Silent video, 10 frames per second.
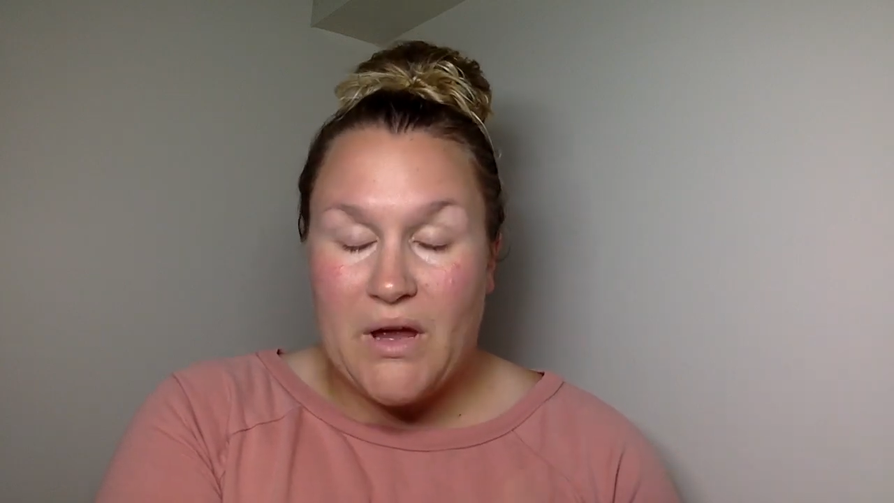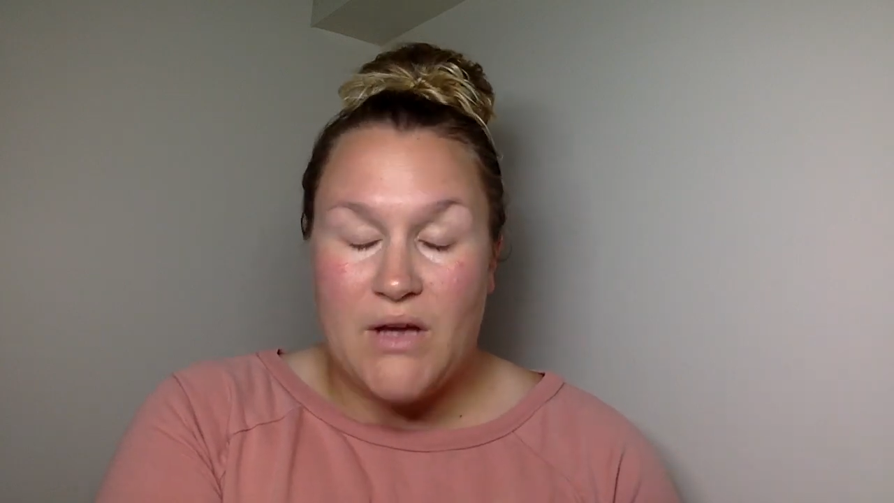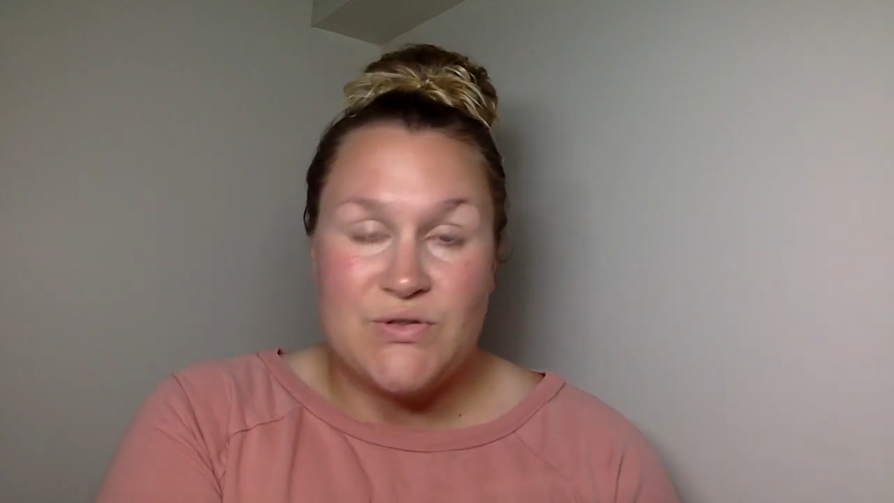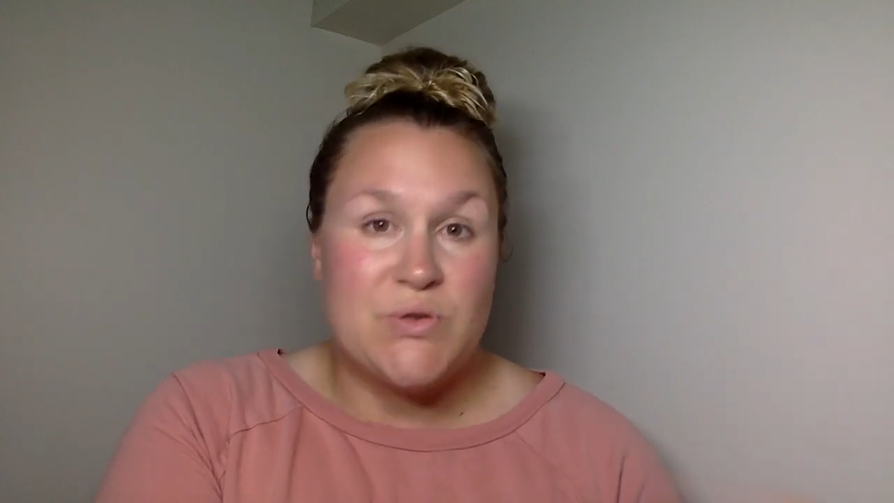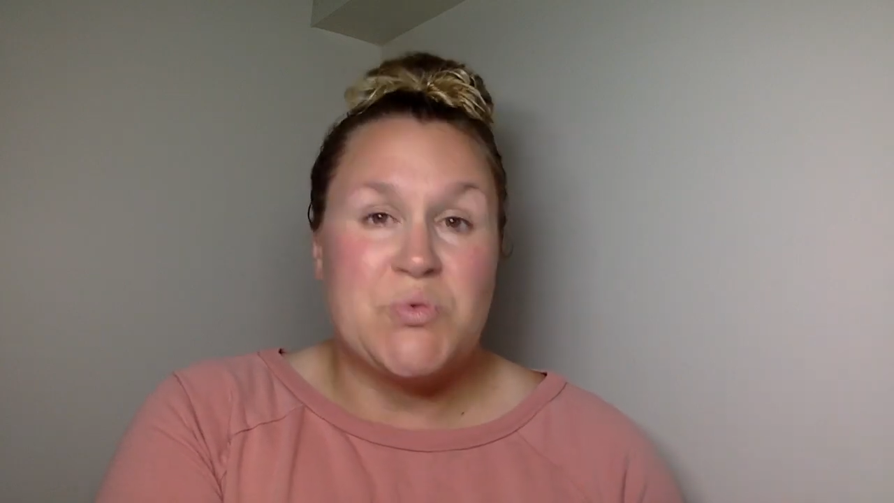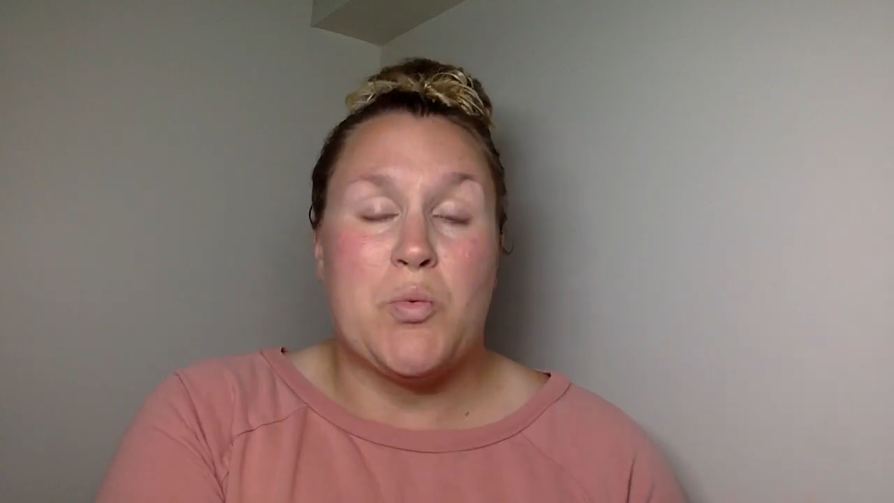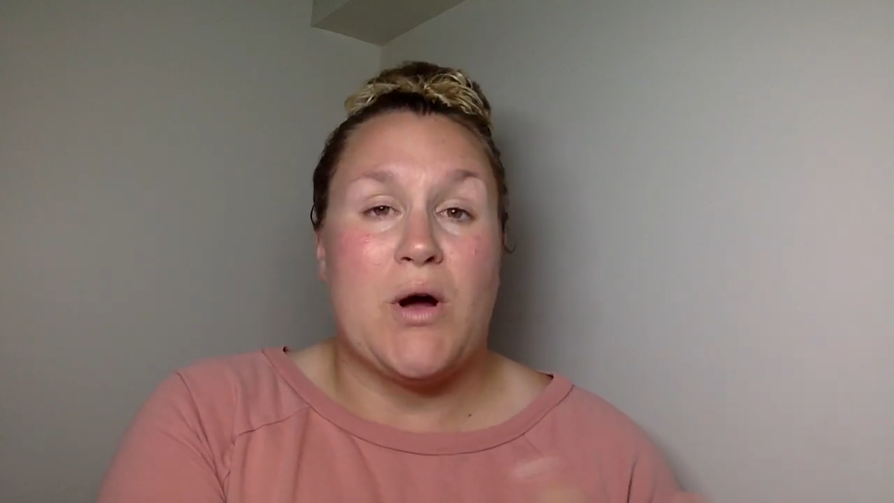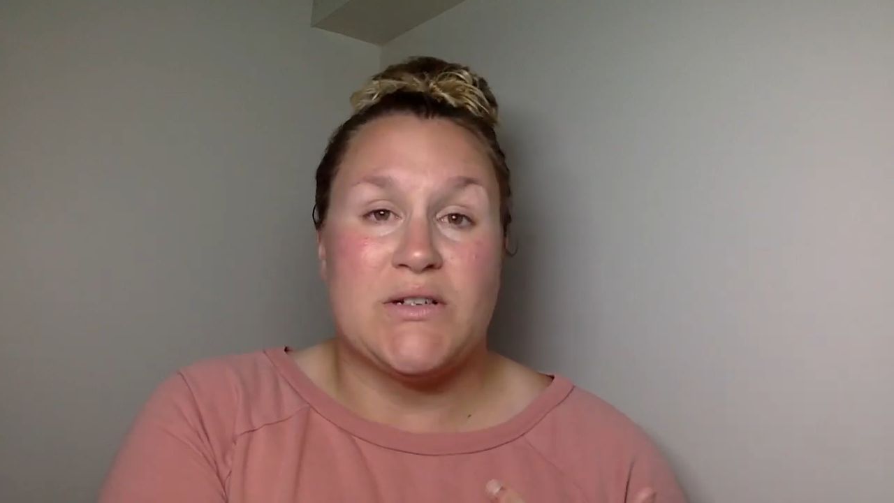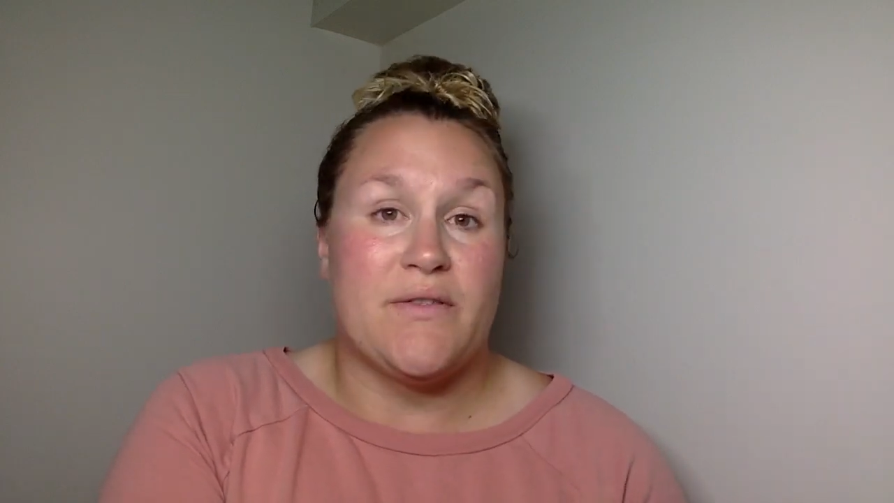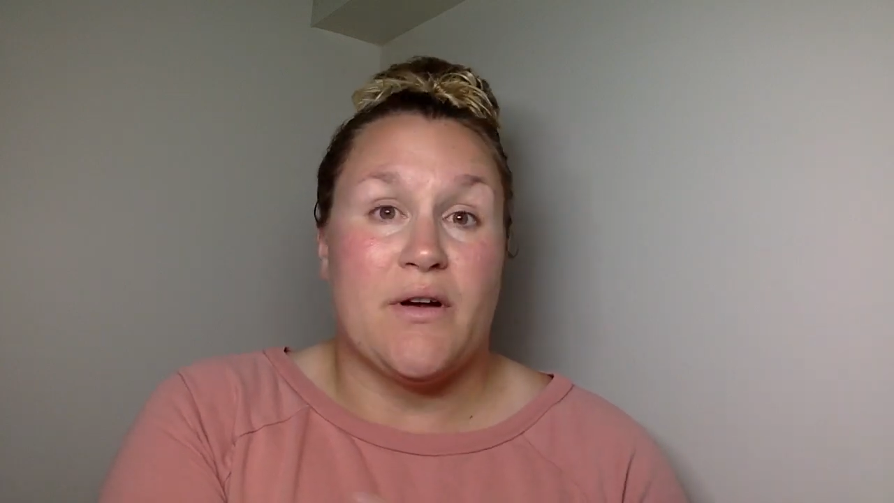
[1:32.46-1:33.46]
As soon as we
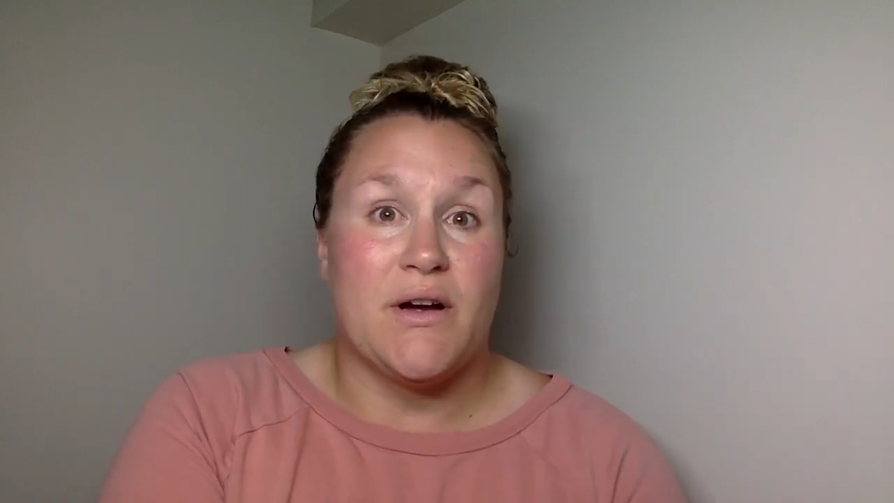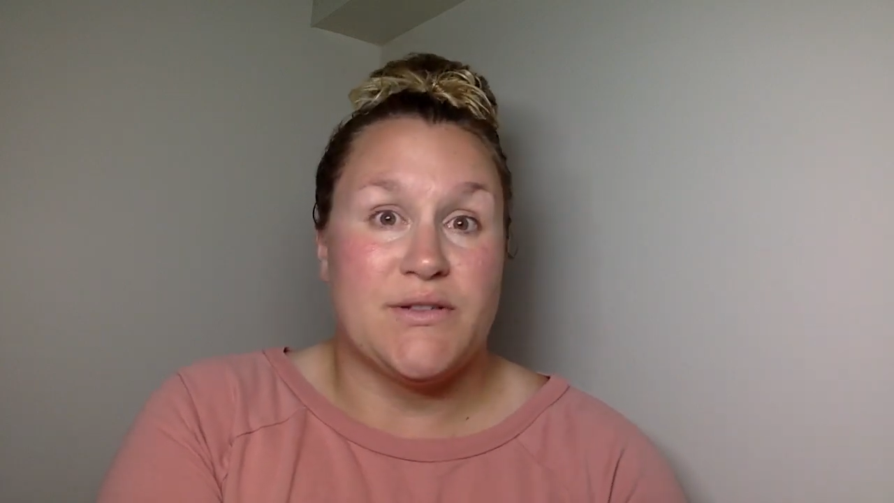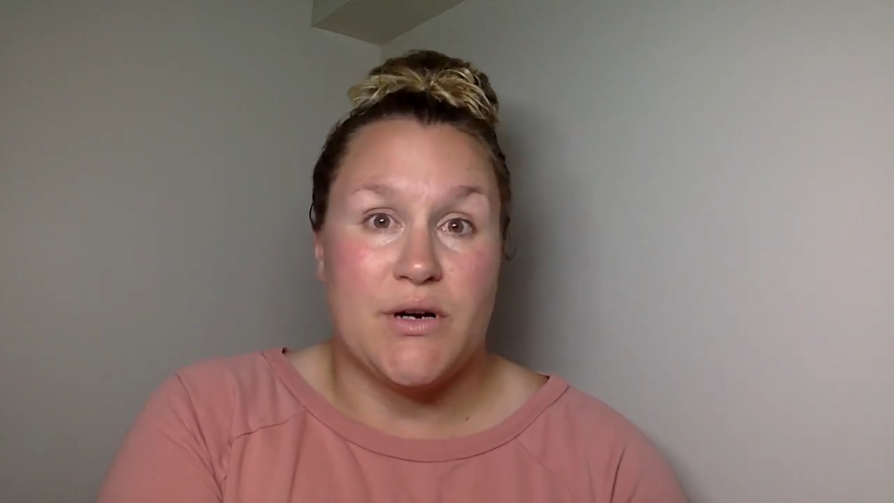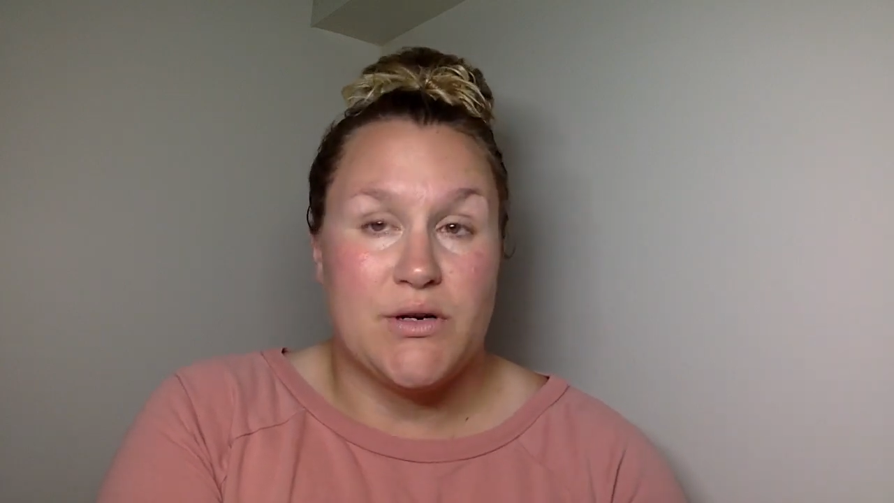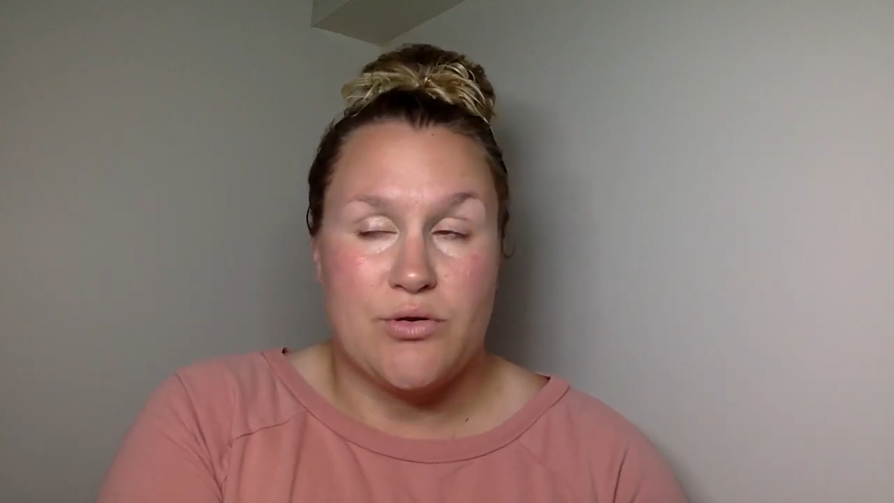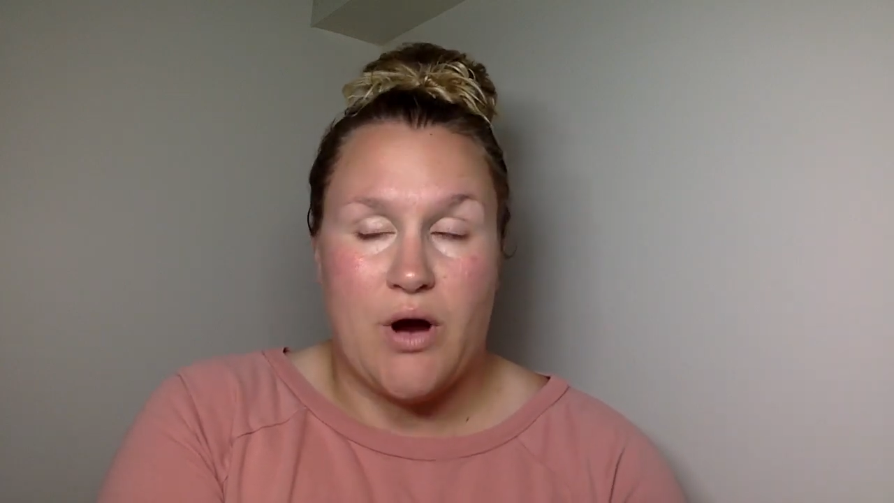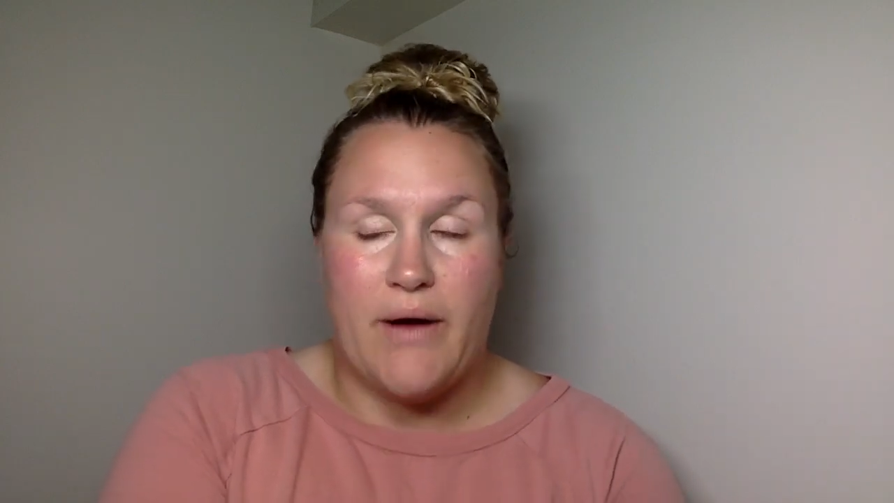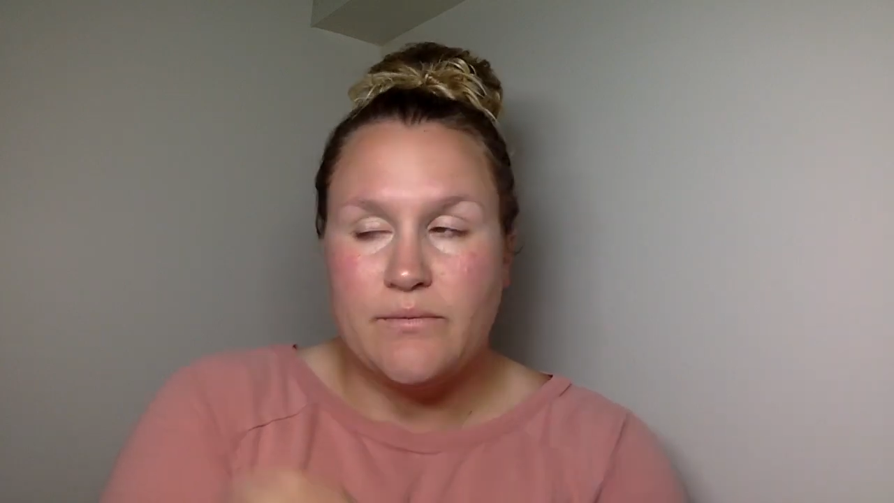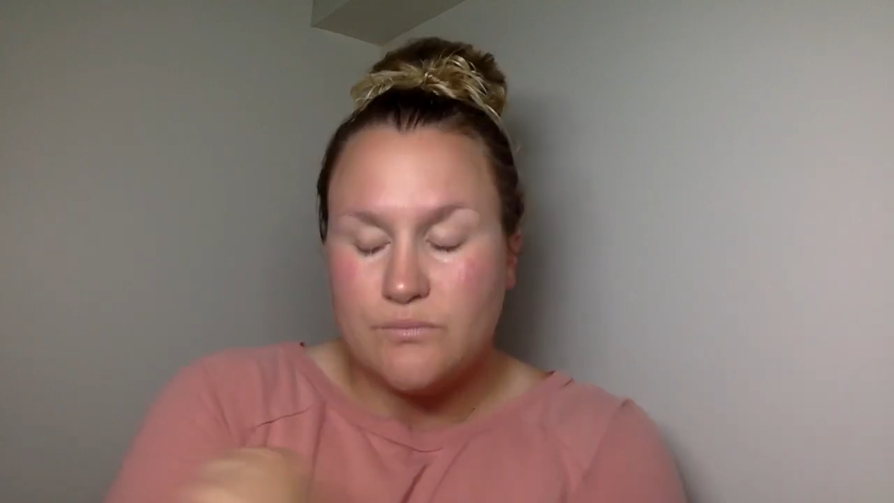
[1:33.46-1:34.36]
walked in there, I started to cry.